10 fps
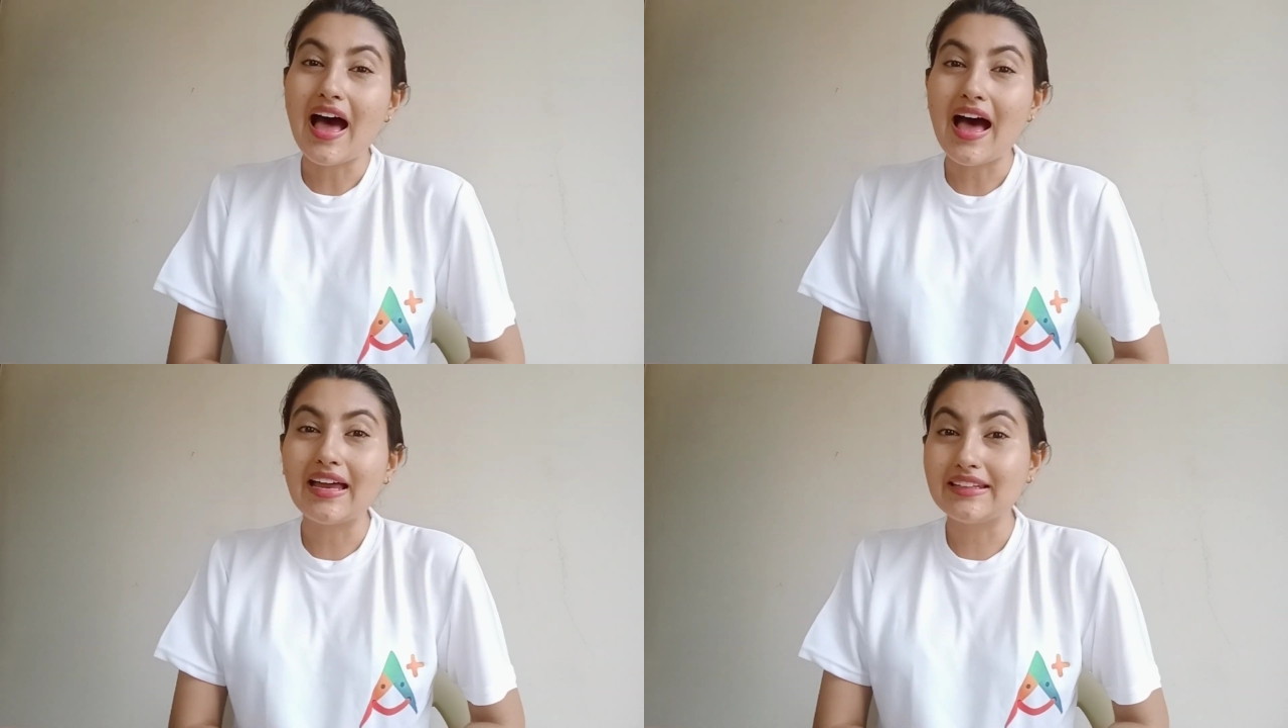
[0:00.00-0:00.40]

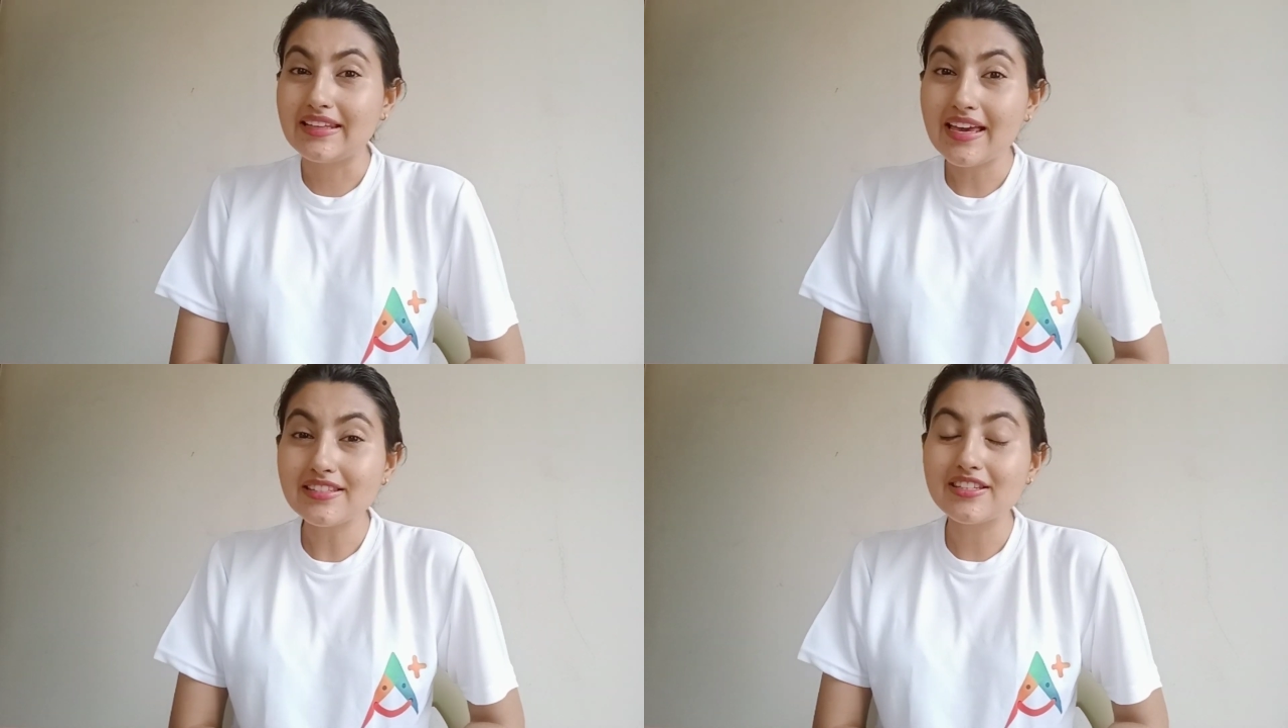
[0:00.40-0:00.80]

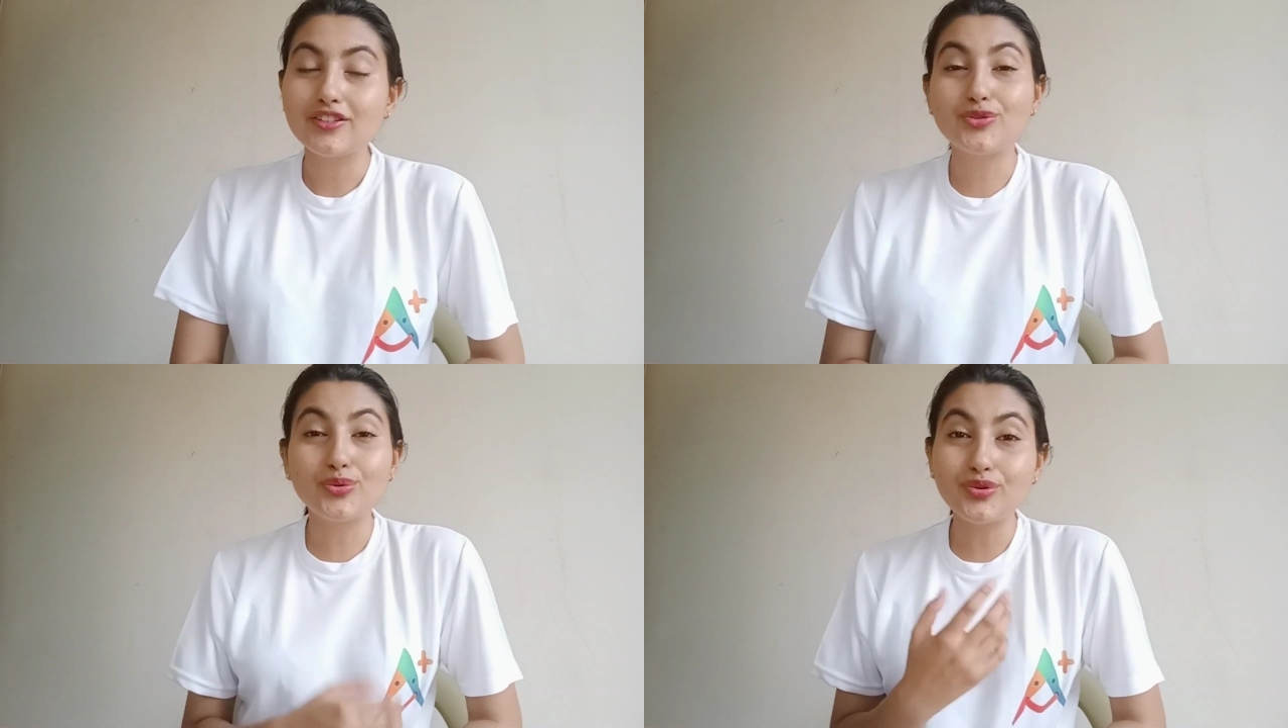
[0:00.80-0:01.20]
And yes,
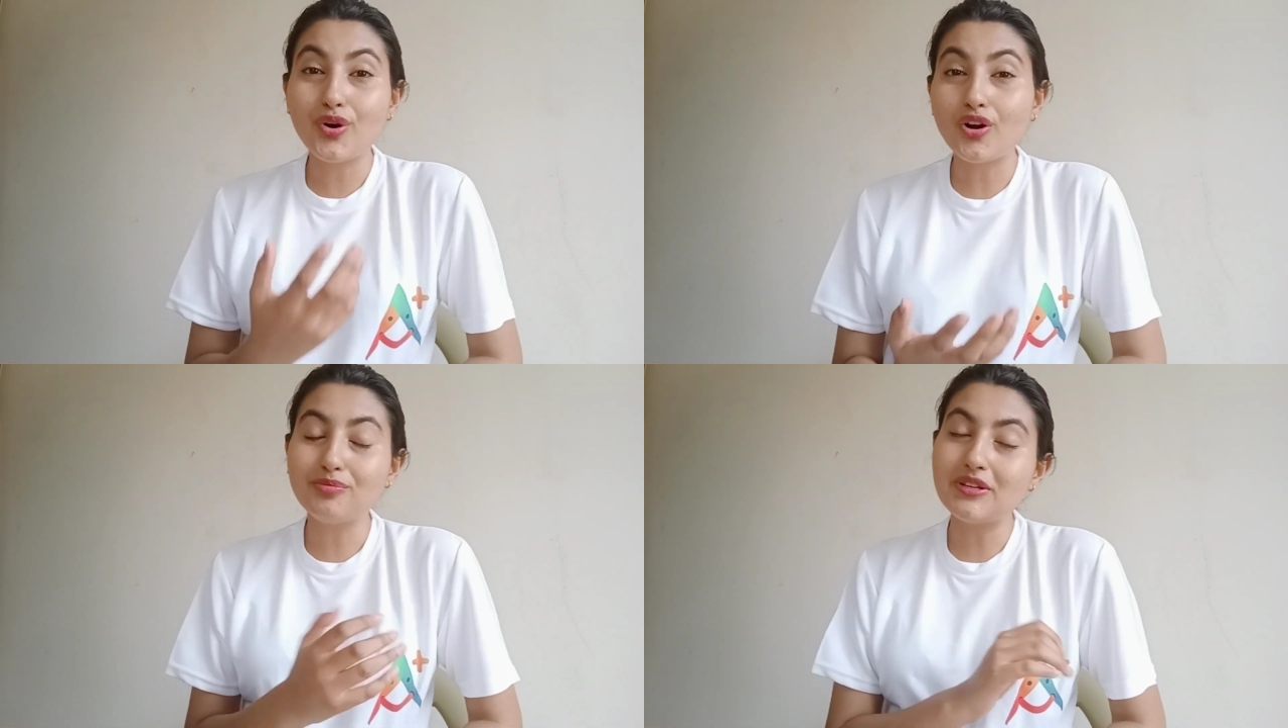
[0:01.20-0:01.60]
do
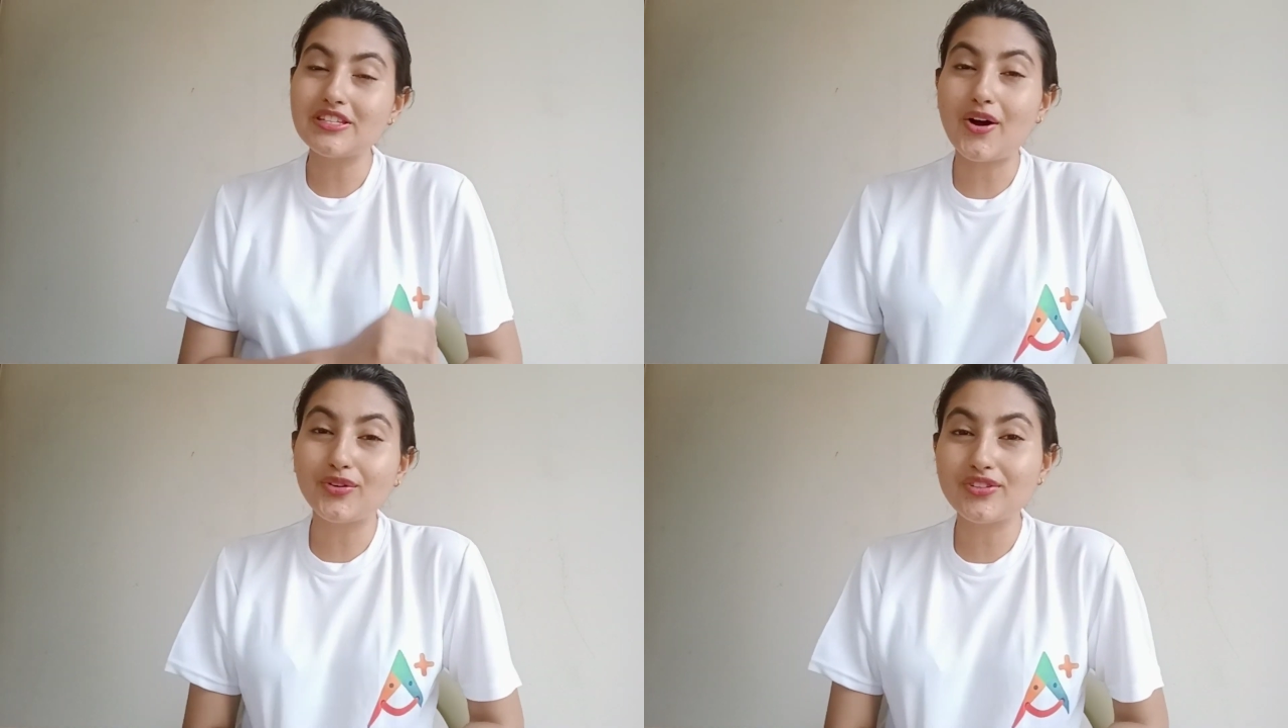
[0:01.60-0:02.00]
not
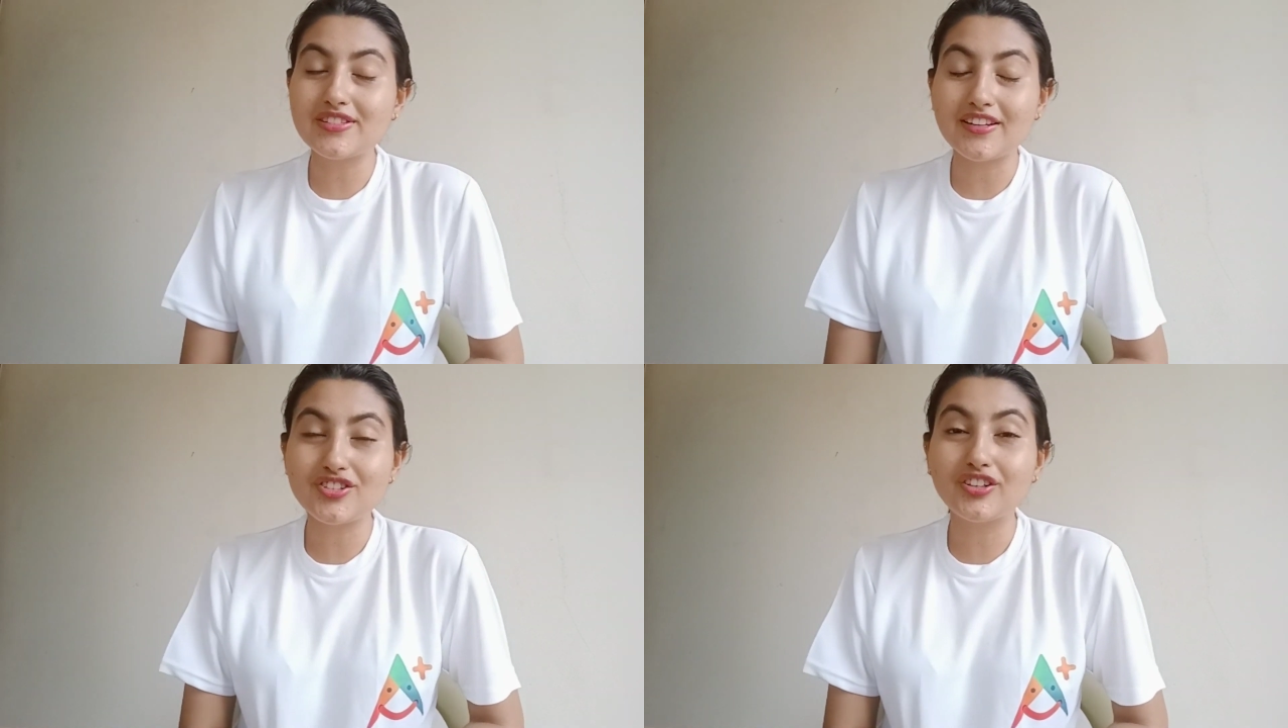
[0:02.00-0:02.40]
miss out on
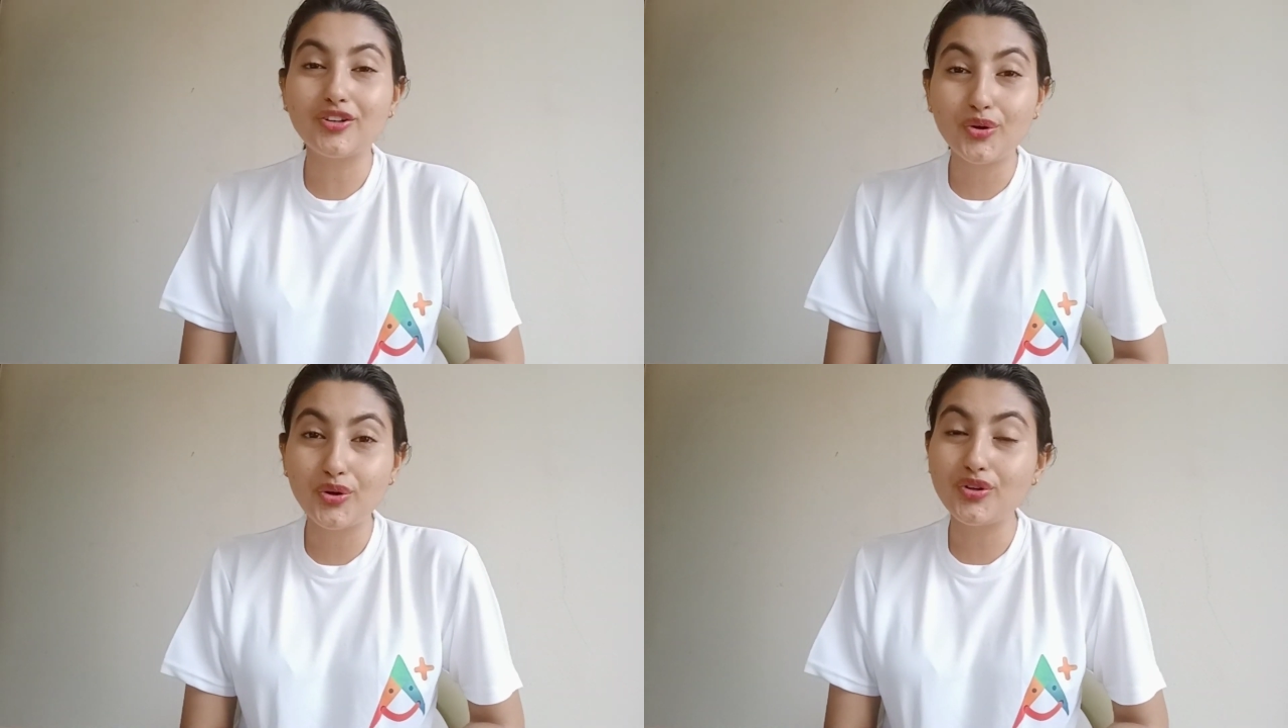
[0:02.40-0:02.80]
such a
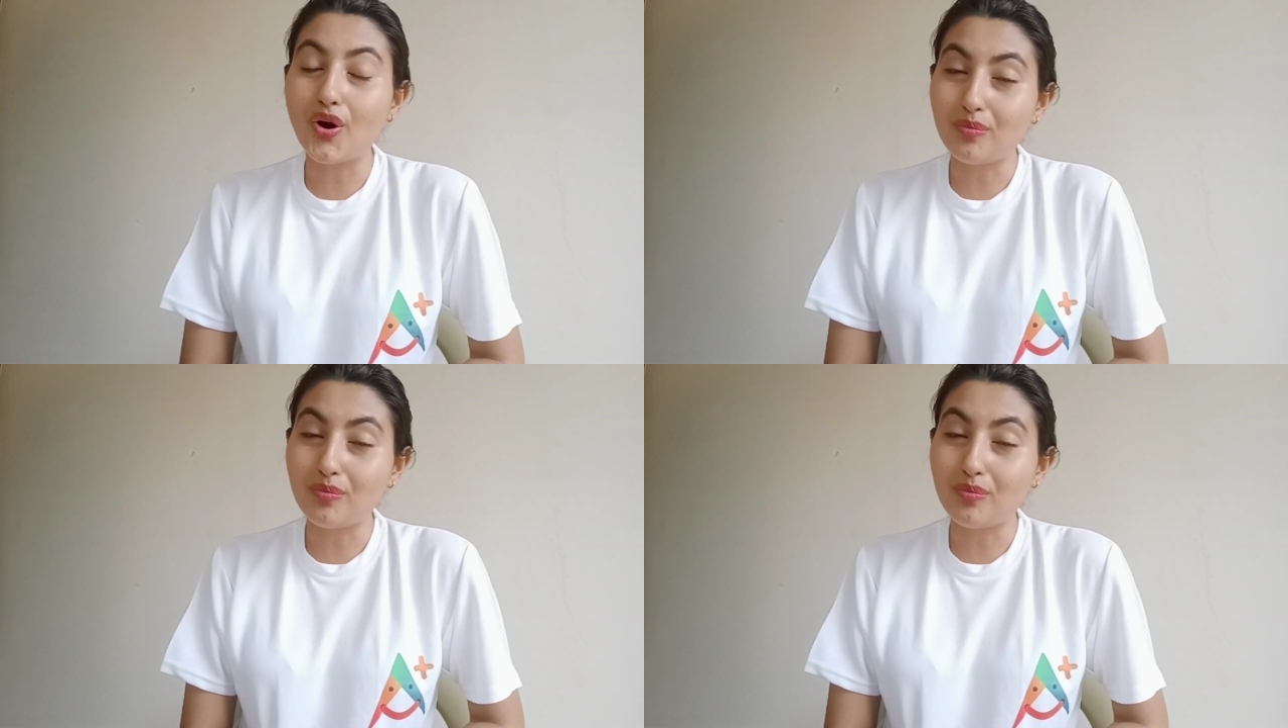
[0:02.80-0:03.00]
good